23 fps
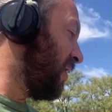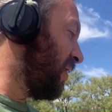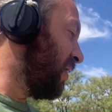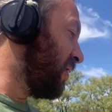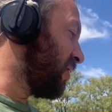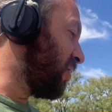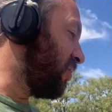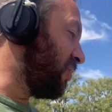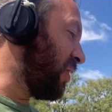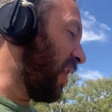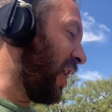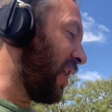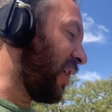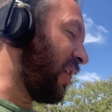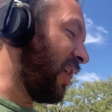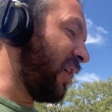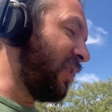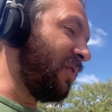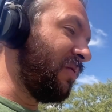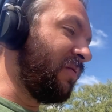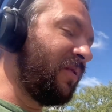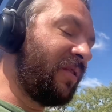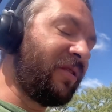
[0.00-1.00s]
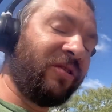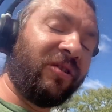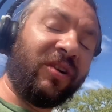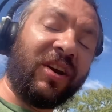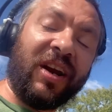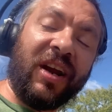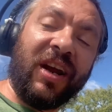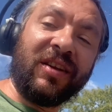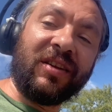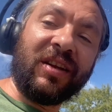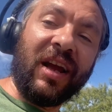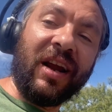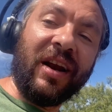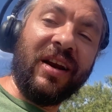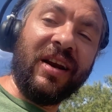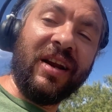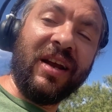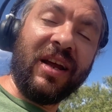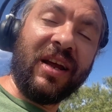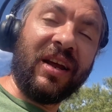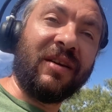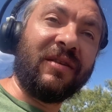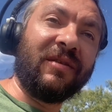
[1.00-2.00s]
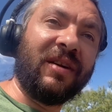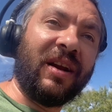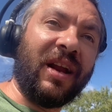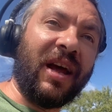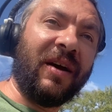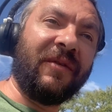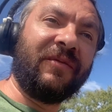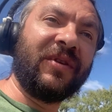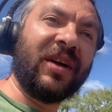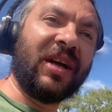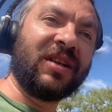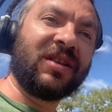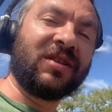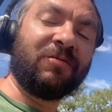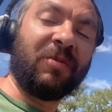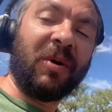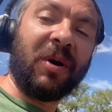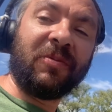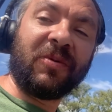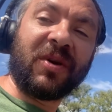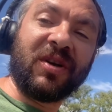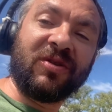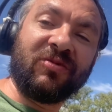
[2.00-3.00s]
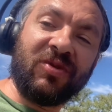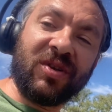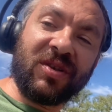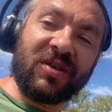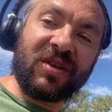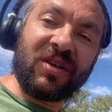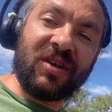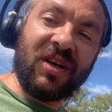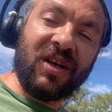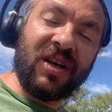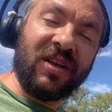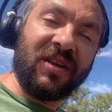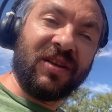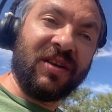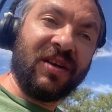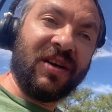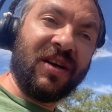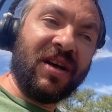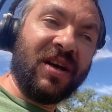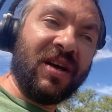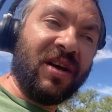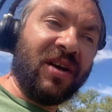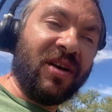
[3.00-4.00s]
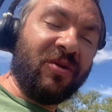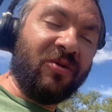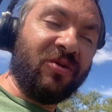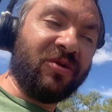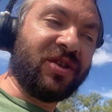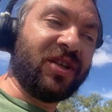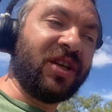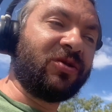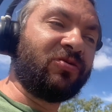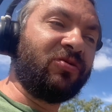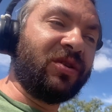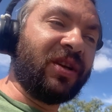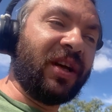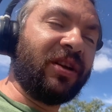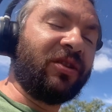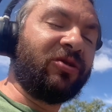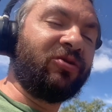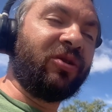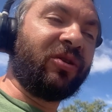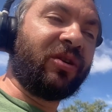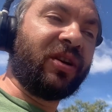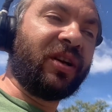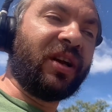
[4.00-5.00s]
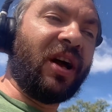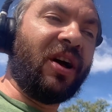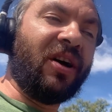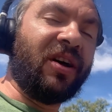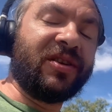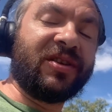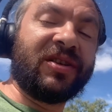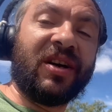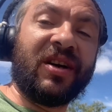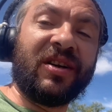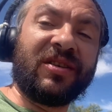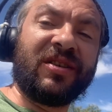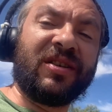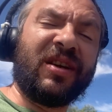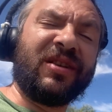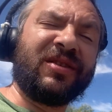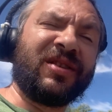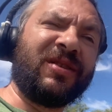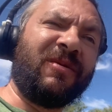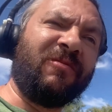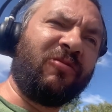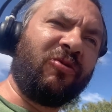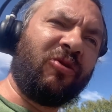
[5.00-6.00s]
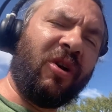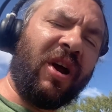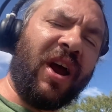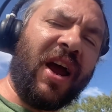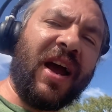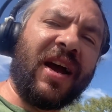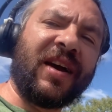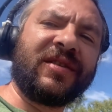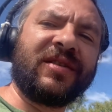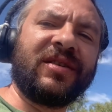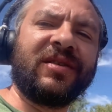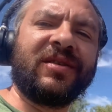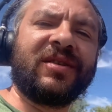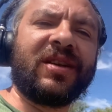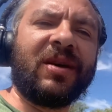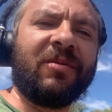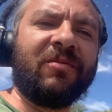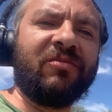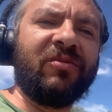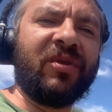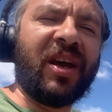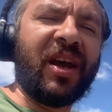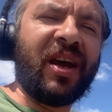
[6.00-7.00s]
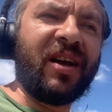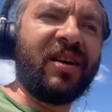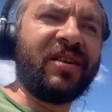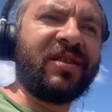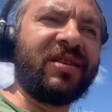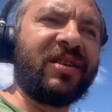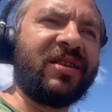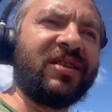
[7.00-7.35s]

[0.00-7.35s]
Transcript: So now I kind of regret I left that spare, because it was good. It was just when I took it out, I saw some cracks and some nails, and I